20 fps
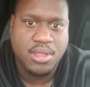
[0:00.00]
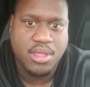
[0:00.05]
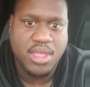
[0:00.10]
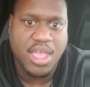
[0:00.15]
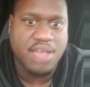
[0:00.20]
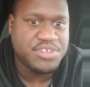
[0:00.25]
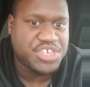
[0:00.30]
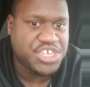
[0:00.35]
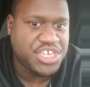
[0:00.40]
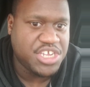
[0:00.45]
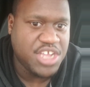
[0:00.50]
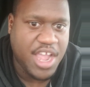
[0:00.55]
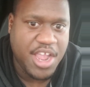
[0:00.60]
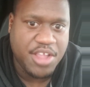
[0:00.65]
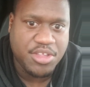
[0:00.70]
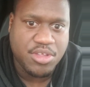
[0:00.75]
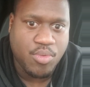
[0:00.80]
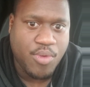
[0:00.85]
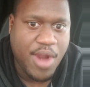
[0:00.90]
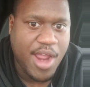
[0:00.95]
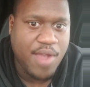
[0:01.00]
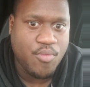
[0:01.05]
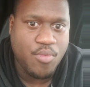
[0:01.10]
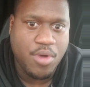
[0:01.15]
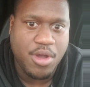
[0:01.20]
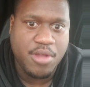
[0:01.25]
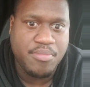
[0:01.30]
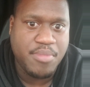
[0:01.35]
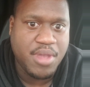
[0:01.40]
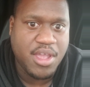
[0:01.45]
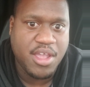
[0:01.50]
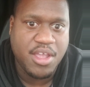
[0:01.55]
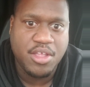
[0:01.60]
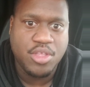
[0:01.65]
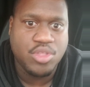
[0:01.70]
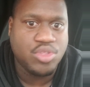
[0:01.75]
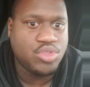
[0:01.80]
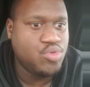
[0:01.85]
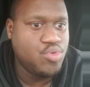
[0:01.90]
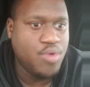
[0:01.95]
If she ain't the right one, man,
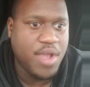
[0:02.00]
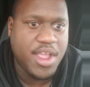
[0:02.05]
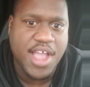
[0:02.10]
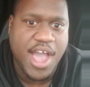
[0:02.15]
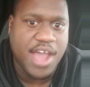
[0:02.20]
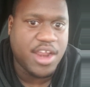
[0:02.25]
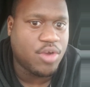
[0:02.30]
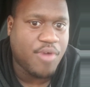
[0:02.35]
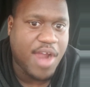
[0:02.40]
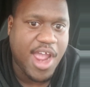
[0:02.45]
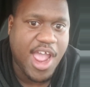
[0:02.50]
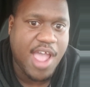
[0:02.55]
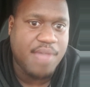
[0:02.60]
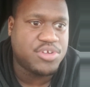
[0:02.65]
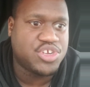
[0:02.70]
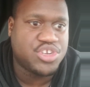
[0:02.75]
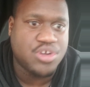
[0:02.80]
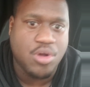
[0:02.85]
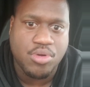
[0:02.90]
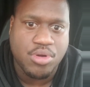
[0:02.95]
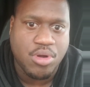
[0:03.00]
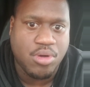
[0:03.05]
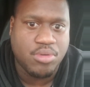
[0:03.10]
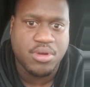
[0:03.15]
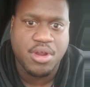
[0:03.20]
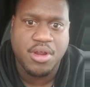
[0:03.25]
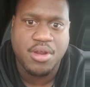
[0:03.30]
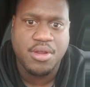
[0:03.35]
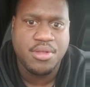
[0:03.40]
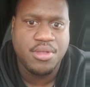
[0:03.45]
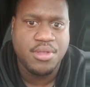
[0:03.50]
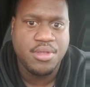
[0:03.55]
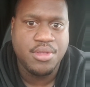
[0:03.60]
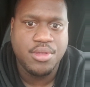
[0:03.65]
you ain't got to grab choke on her.